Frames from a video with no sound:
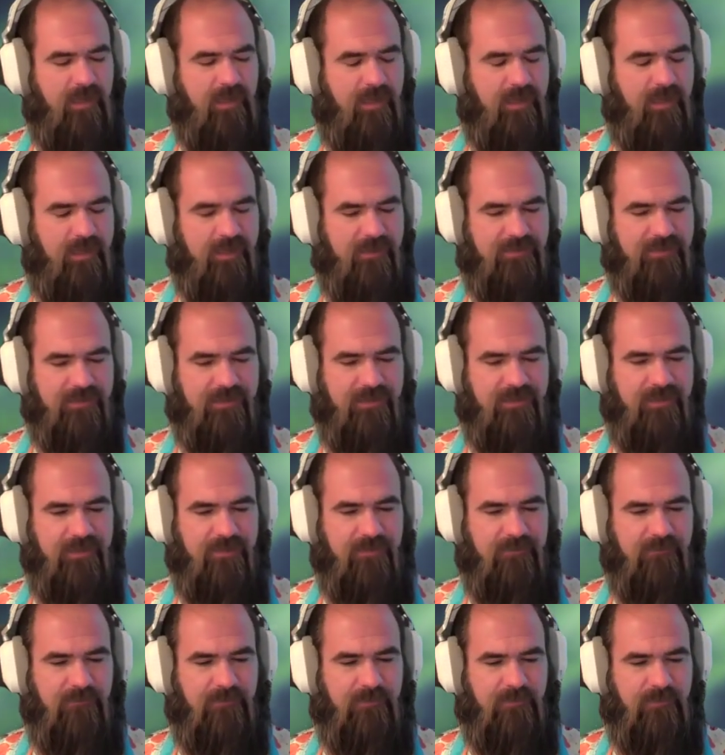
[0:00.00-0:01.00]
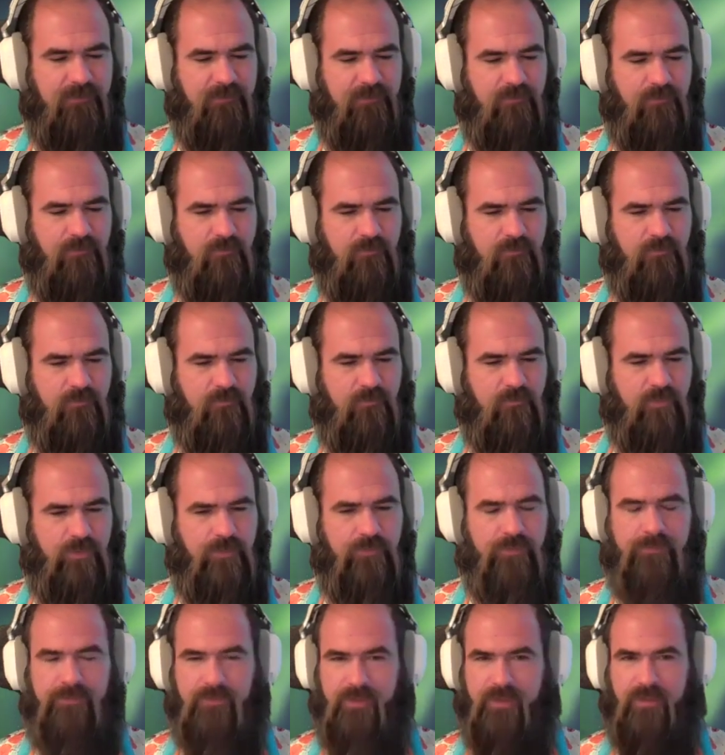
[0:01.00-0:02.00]
And
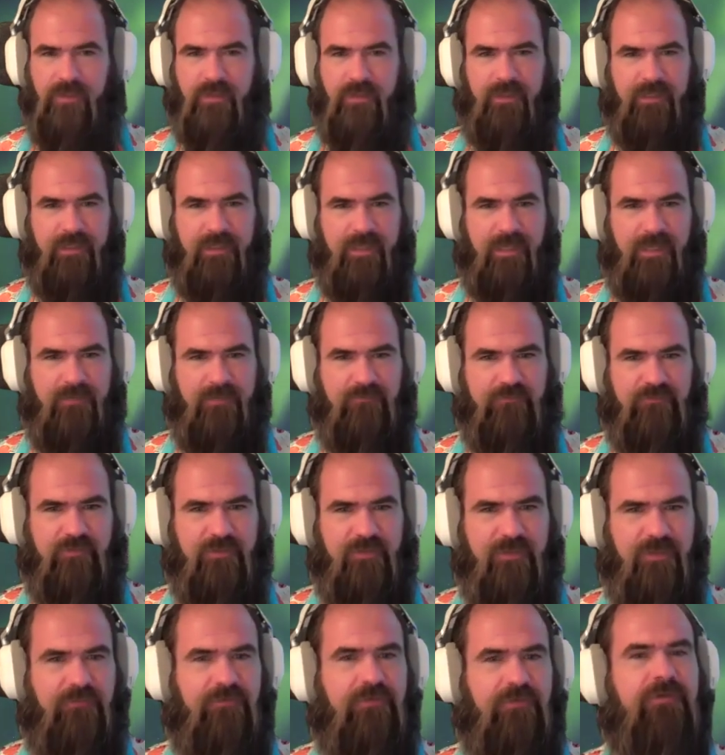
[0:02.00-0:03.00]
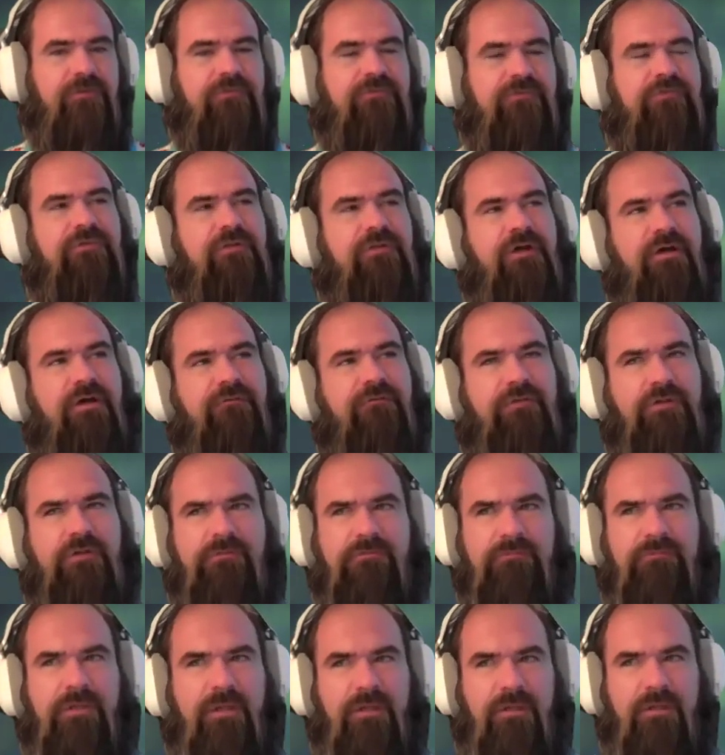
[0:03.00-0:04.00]
we would play a lot of games together and stuff,
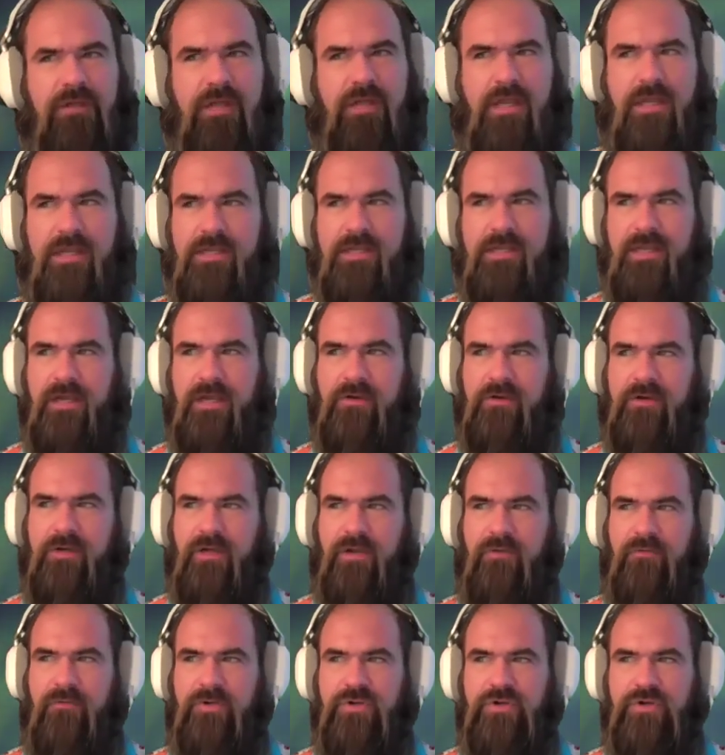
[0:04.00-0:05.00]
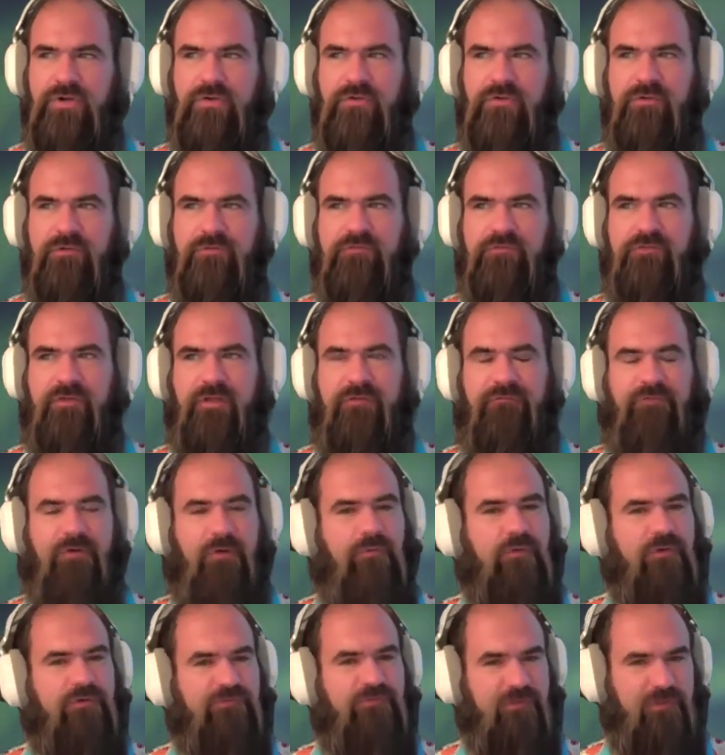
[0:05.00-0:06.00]
and hang out. And I would notice that if
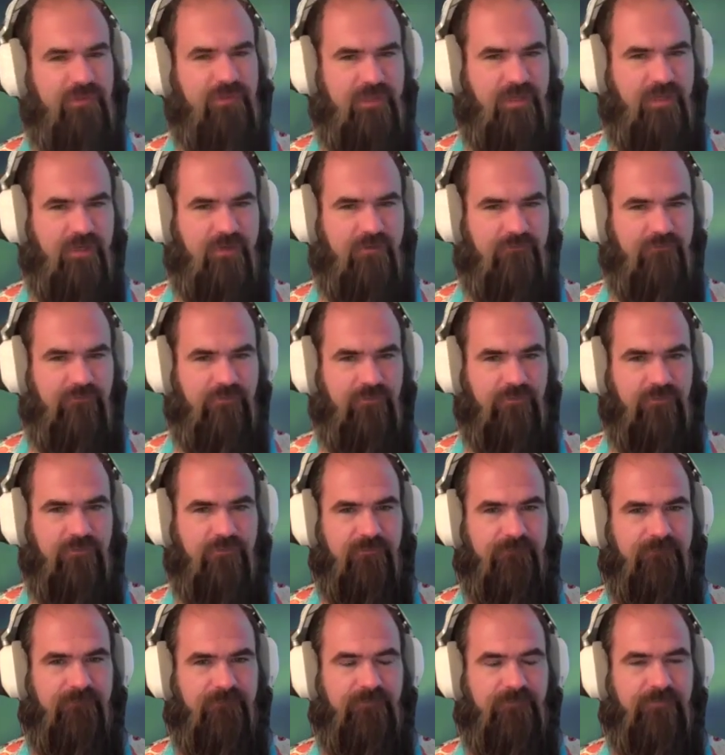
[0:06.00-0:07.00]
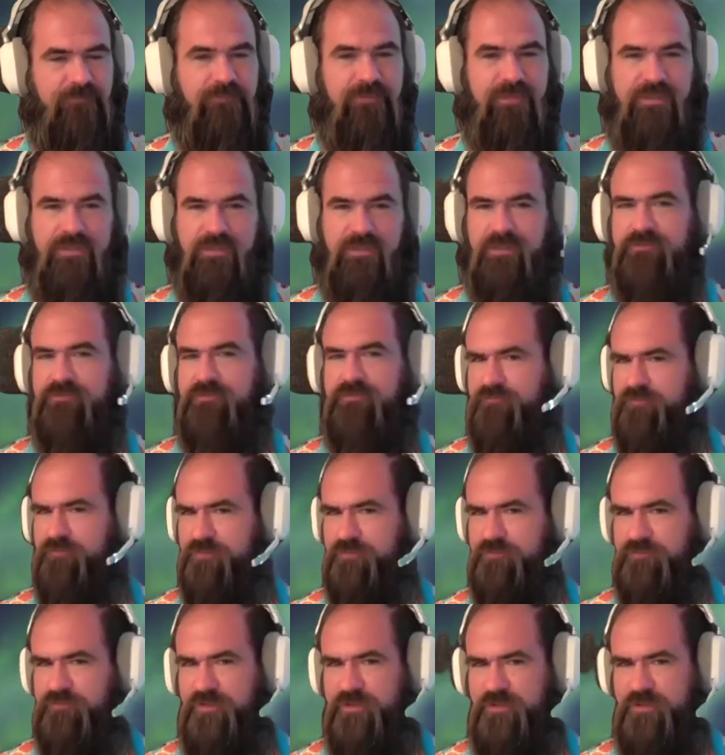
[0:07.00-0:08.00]
I wasn't careful, because of
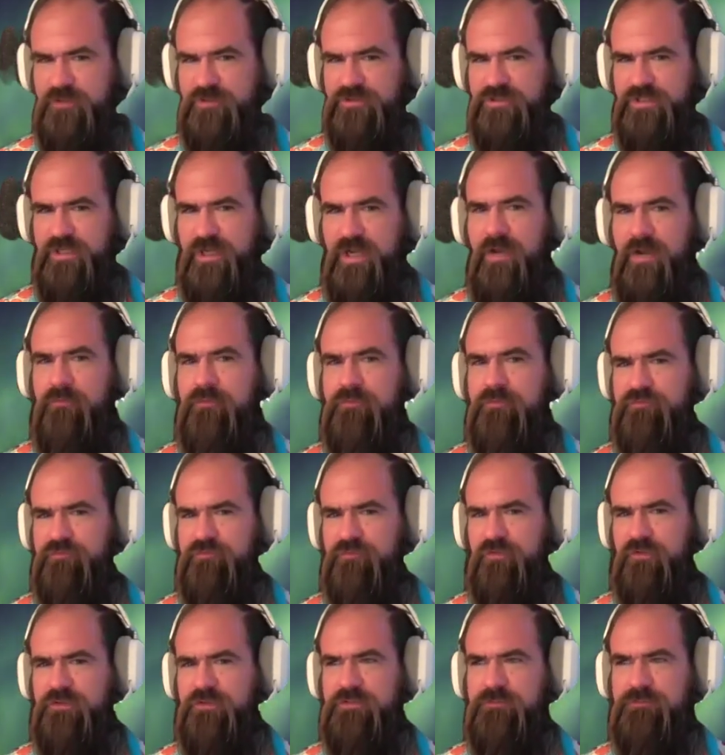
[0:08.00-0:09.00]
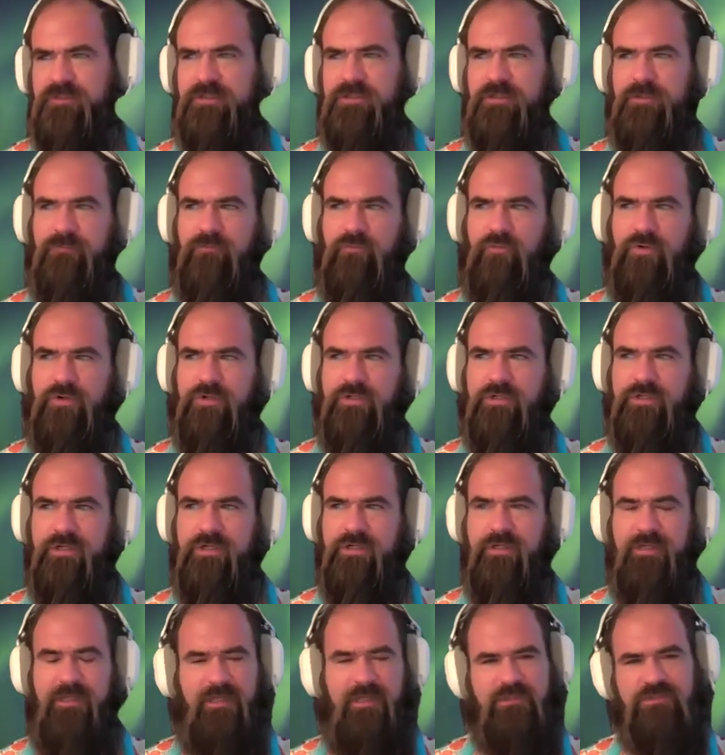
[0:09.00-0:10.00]
his energy, I would start to become more
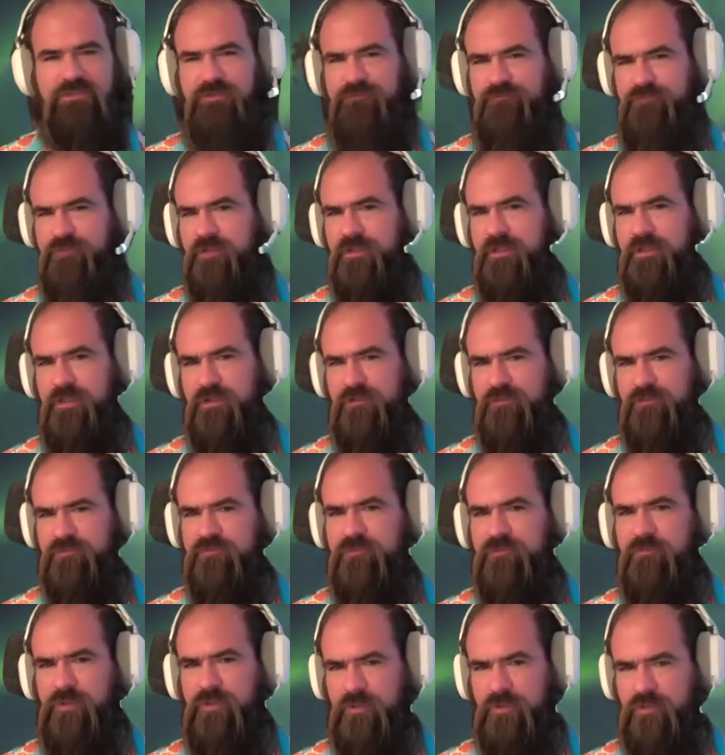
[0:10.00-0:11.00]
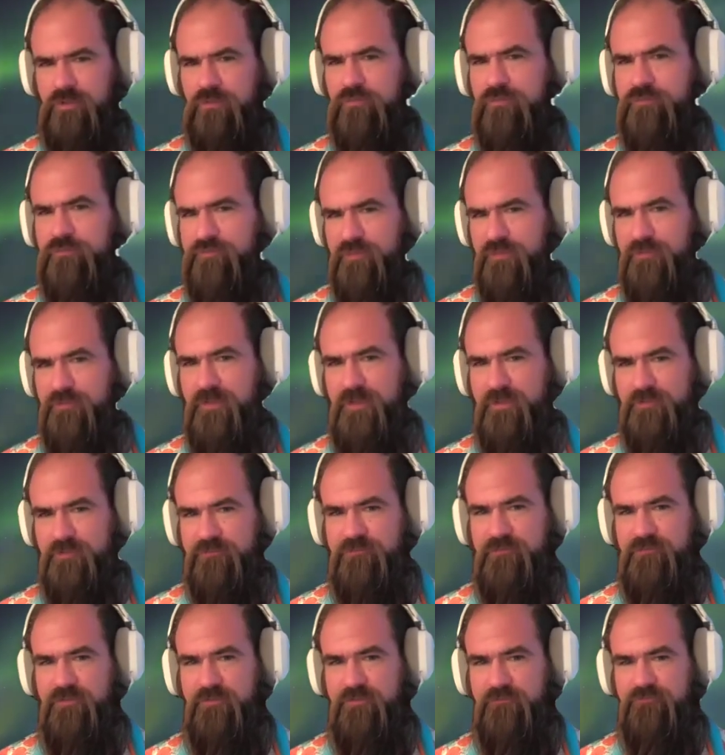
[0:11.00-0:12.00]
yin and actually feel like I was somewhat losing
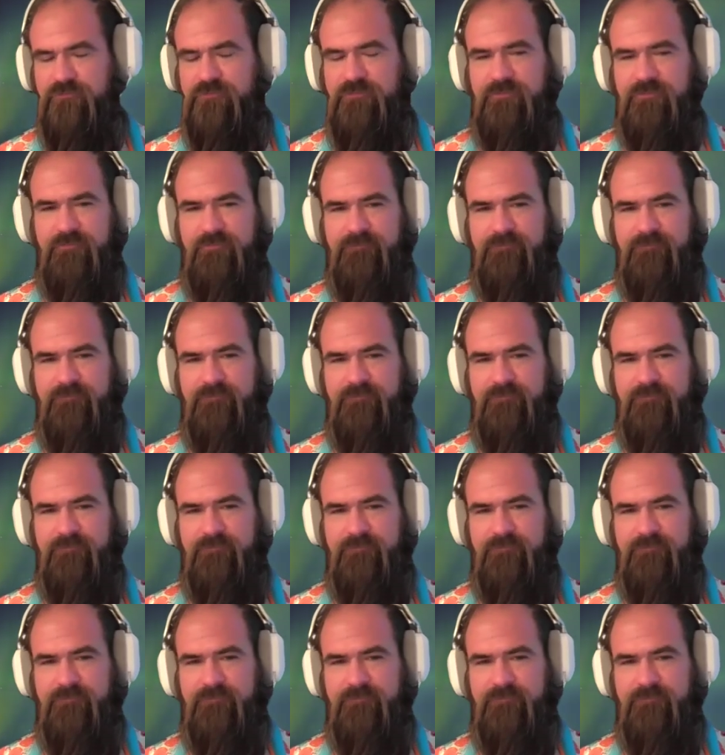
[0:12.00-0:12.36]
myself.